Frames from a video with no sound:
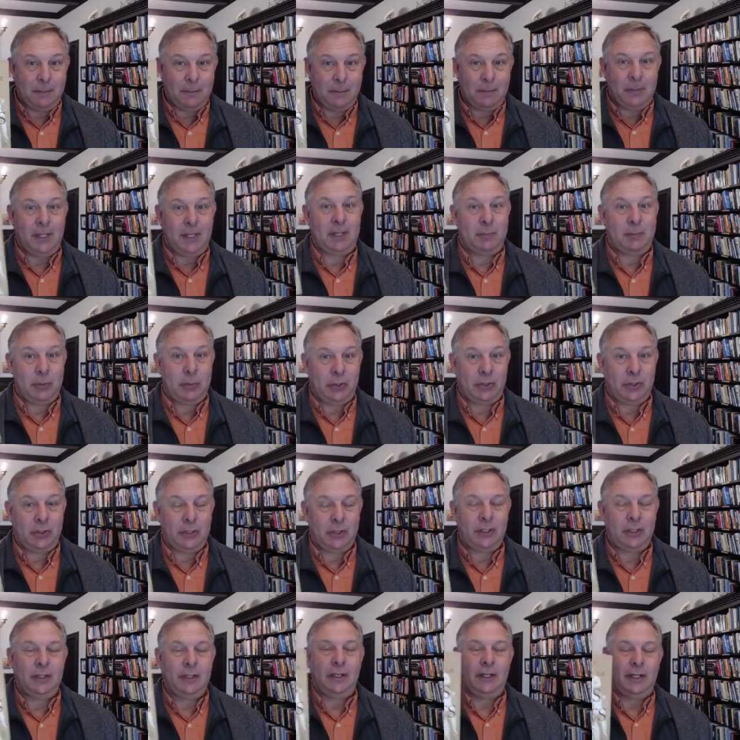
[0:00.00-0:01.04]

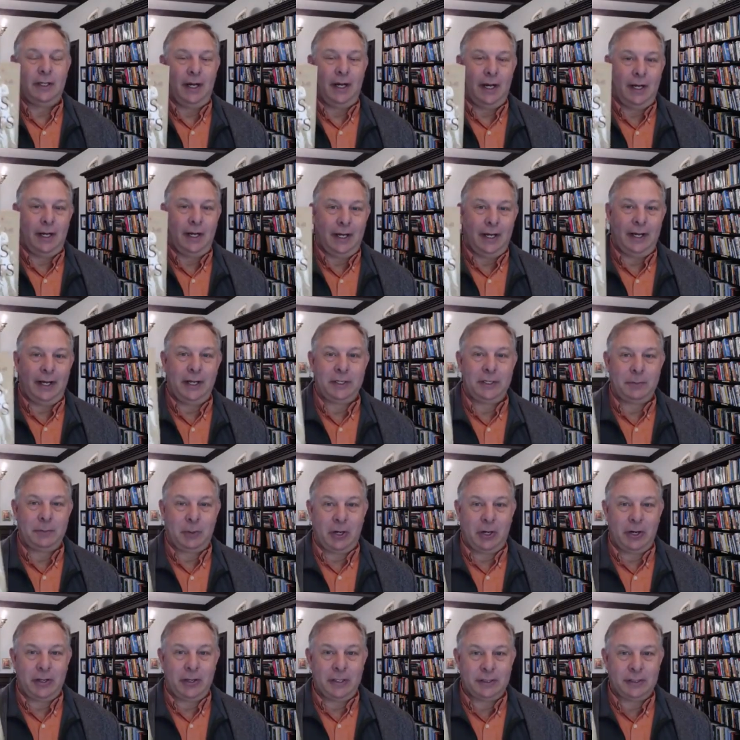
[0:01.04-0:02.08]
people as a
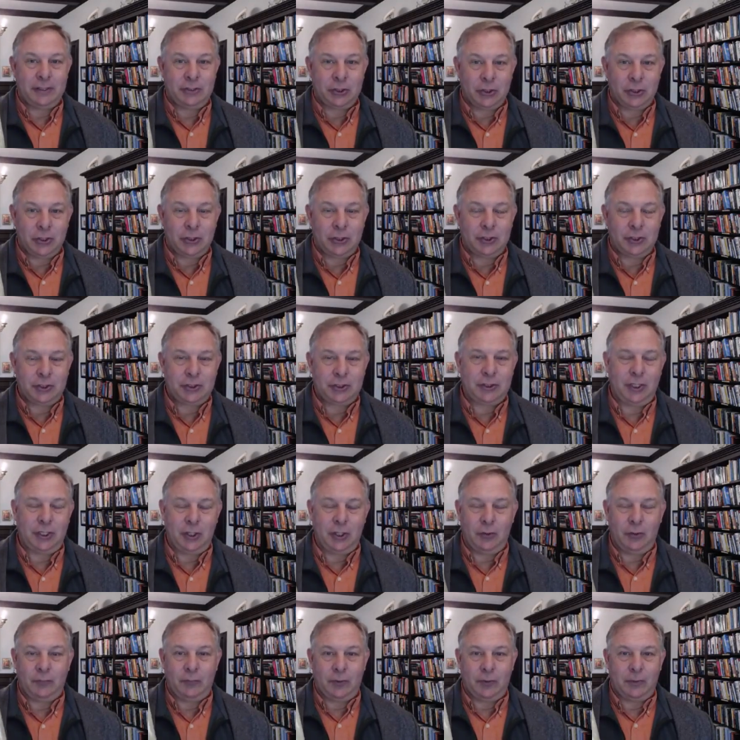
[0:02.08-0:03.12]
part of the church.
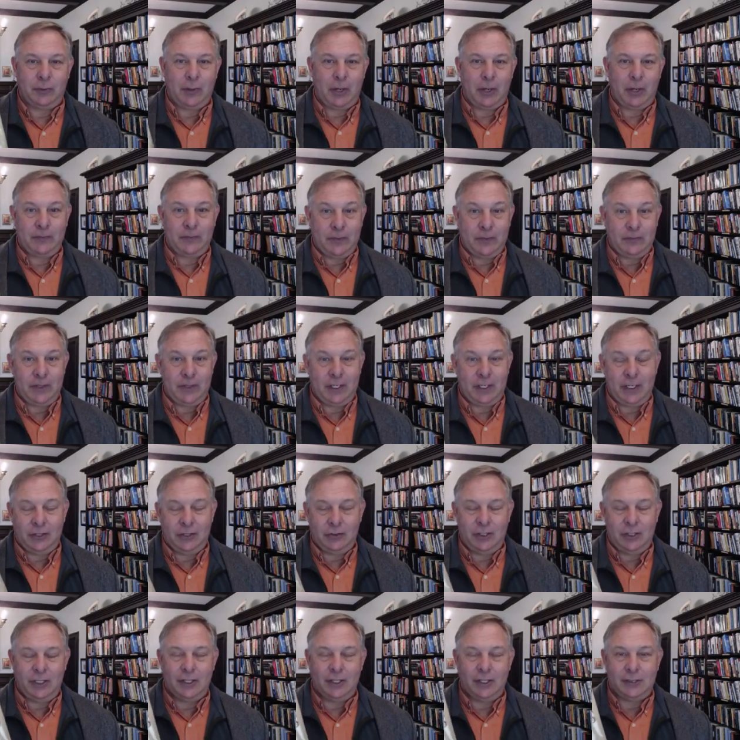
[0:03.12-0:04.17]
For about
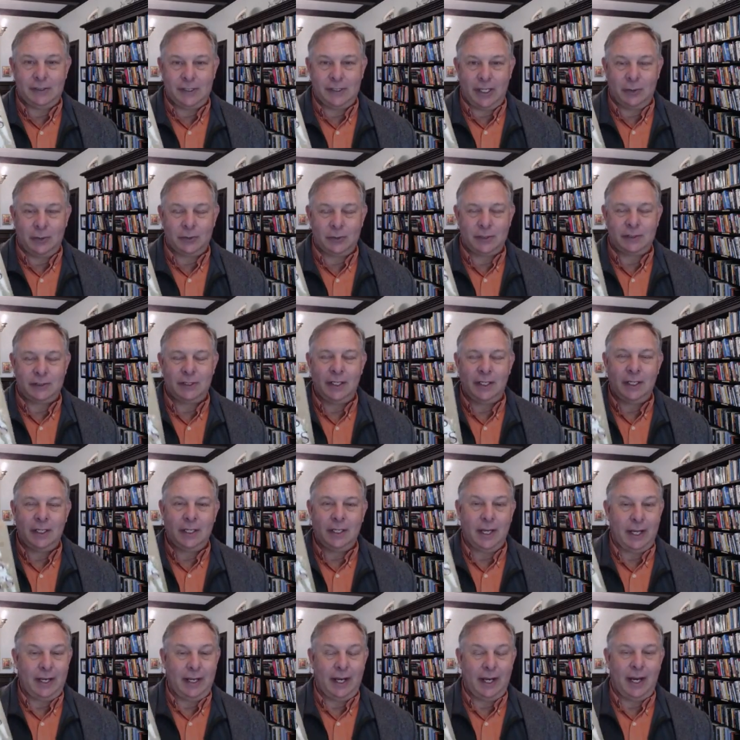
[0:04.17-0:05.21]
1,500 years, that was
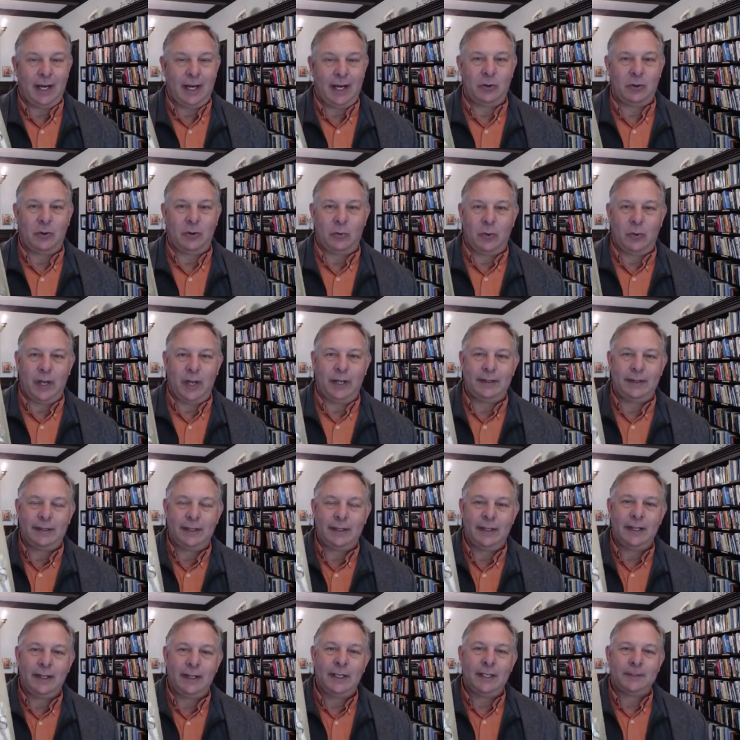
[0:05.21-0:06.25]
kind of how it went.
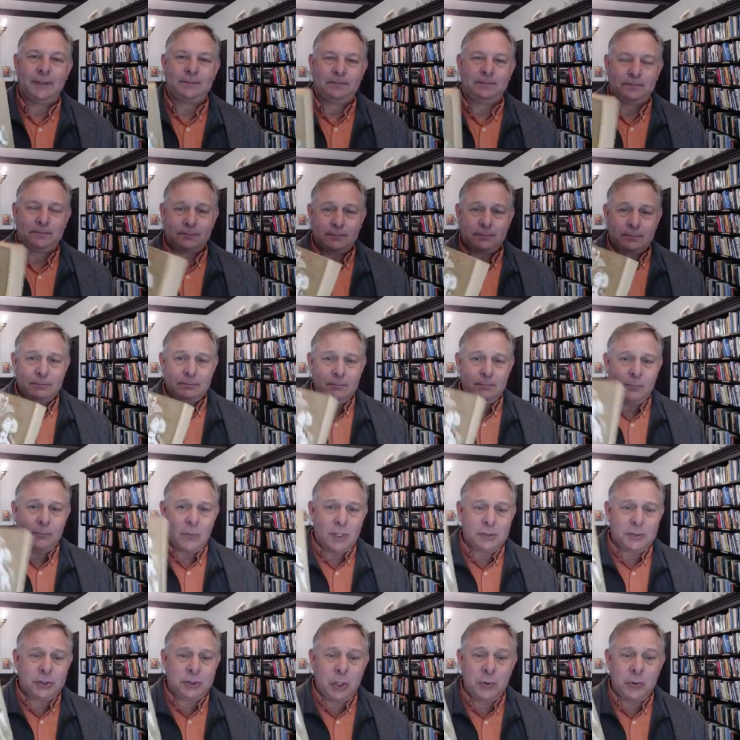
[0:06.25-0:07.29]

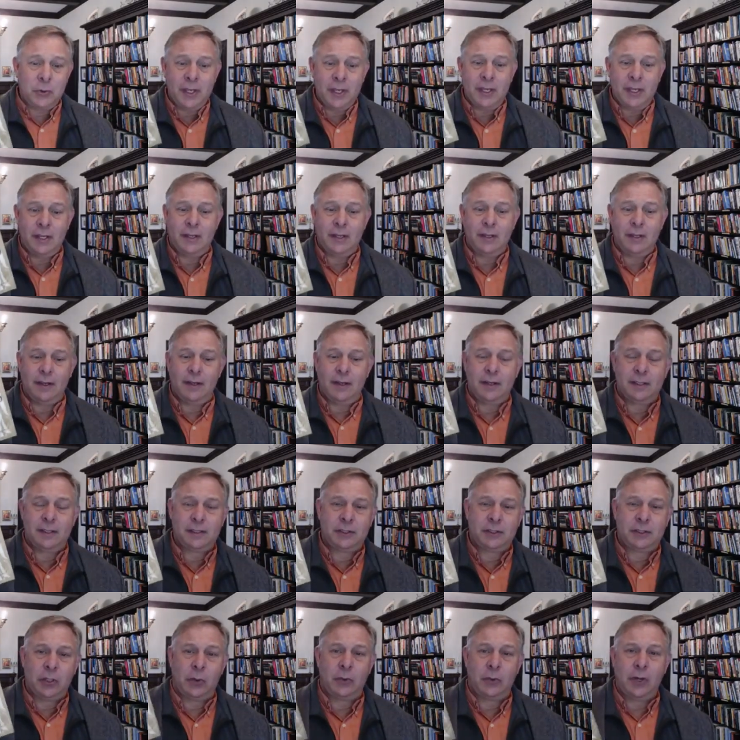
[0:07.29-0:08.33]
So the
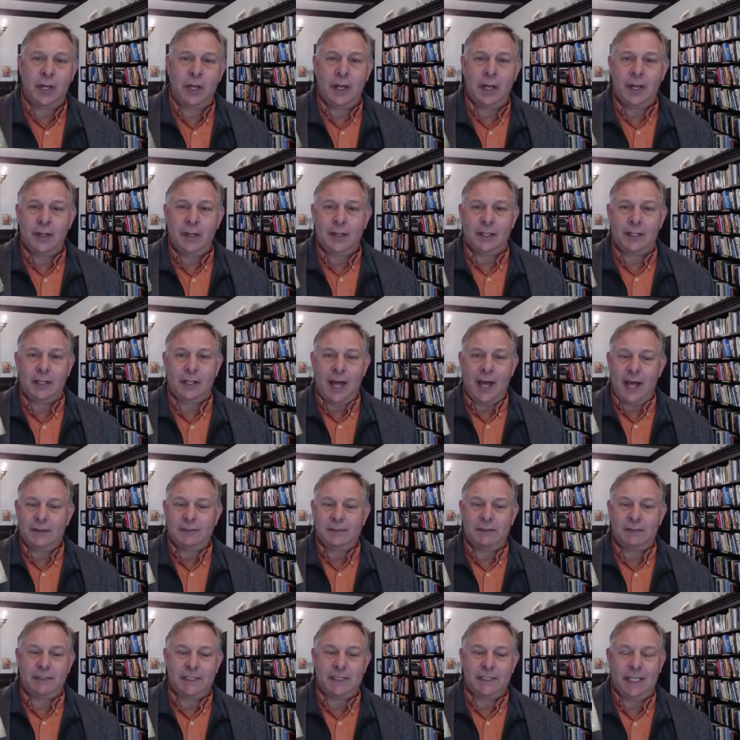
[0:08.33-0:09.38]

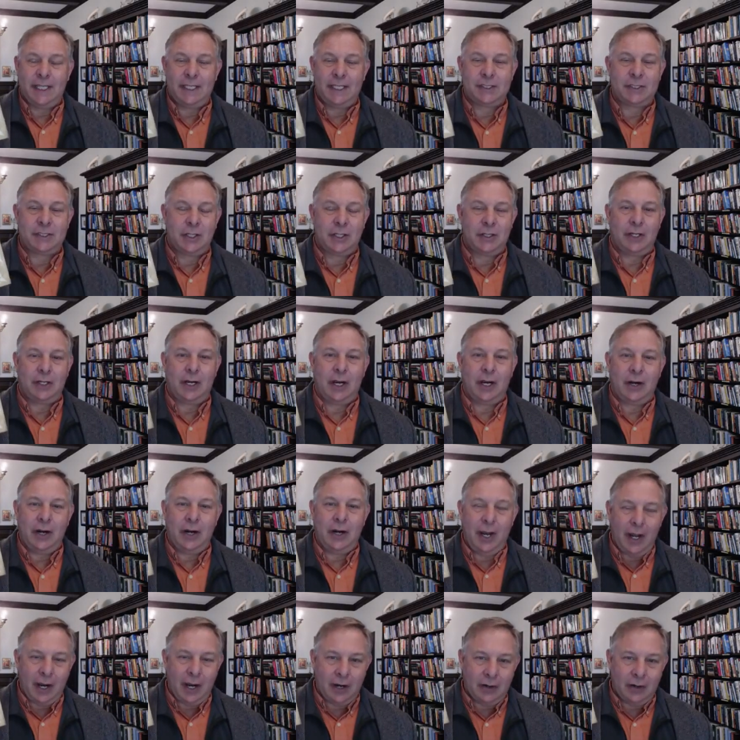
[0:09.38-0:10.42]
Lives of the Saints
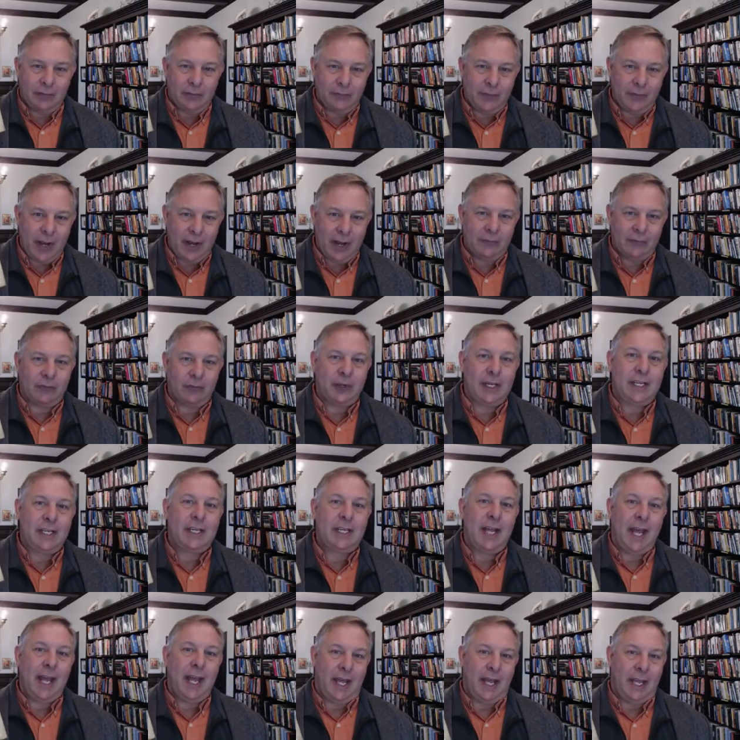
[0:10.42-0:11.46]
are every
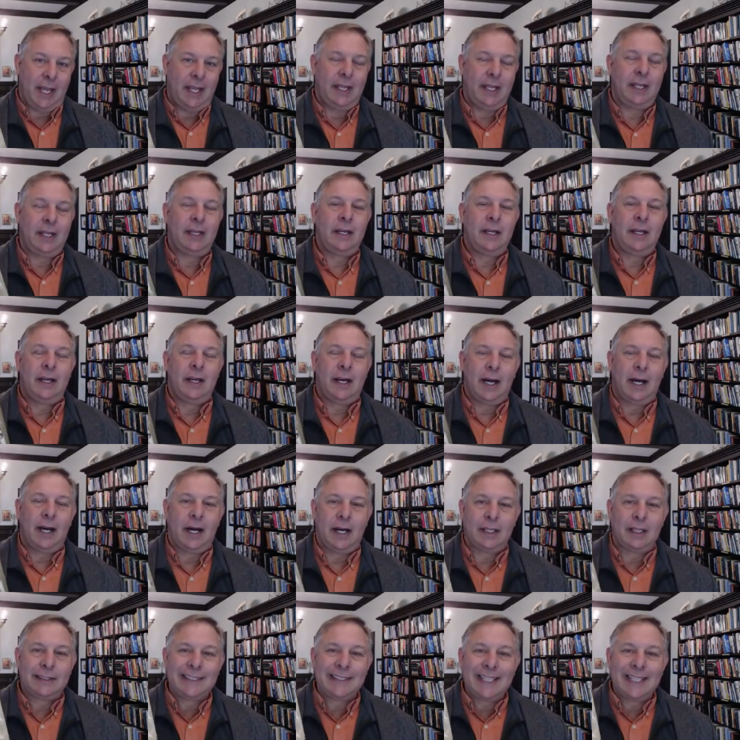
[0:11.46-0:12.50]
day
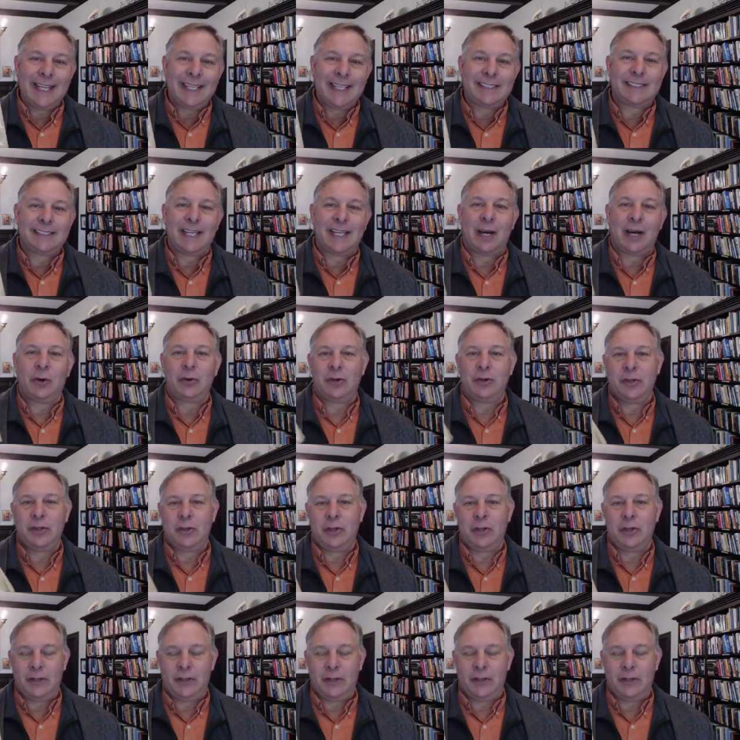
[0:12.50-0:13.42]
lays out the